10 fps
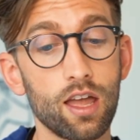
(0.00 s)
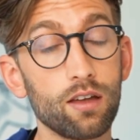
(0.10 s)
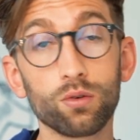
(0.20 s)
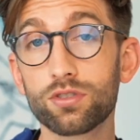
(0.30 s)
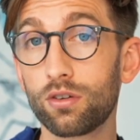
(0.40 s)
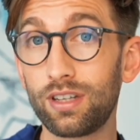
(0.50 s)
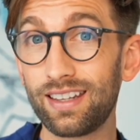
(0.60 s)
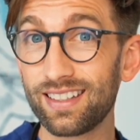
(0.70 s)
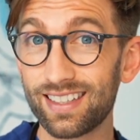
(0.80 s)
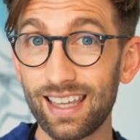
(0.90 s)
uh, also
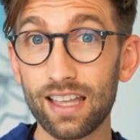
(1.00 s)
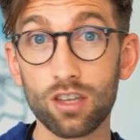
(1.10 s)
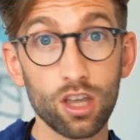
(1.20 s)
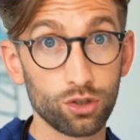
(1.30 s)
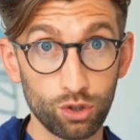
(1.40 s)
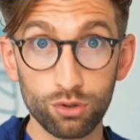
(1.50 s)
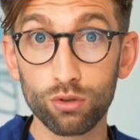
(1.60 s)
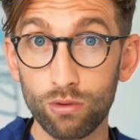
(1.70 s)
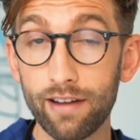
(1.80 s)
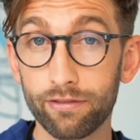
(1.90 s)
needing to get tutor
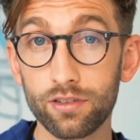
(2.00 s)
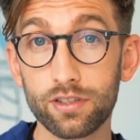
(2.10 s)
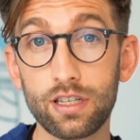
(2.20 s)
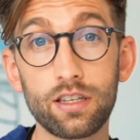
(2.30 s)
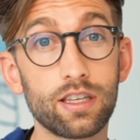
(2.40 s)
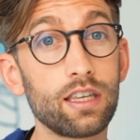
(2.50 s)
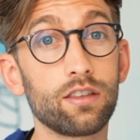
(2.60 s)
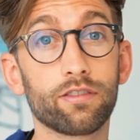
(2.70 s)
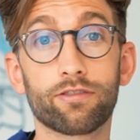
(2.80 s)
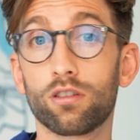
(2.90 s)
references,
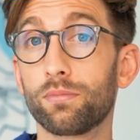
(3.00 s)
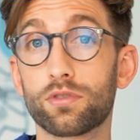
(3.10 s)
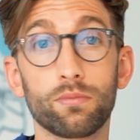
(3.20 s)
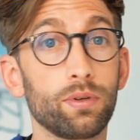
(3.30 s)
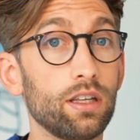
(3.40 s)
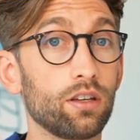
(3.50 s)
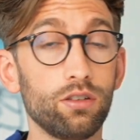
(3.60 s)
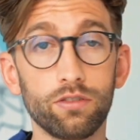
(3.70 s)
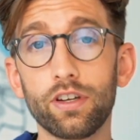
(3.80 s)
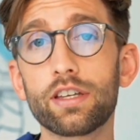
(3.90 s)
either from somebody at
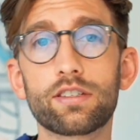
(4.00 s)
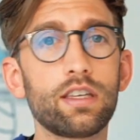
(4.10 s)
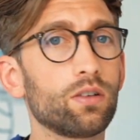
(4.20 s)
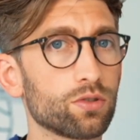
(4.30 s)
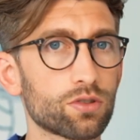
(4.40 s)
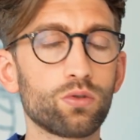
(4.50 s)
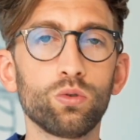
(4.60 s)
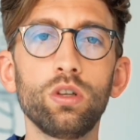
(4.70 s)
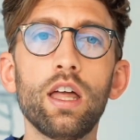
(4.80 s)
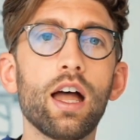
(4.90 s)
university or
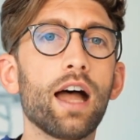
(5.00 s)
school,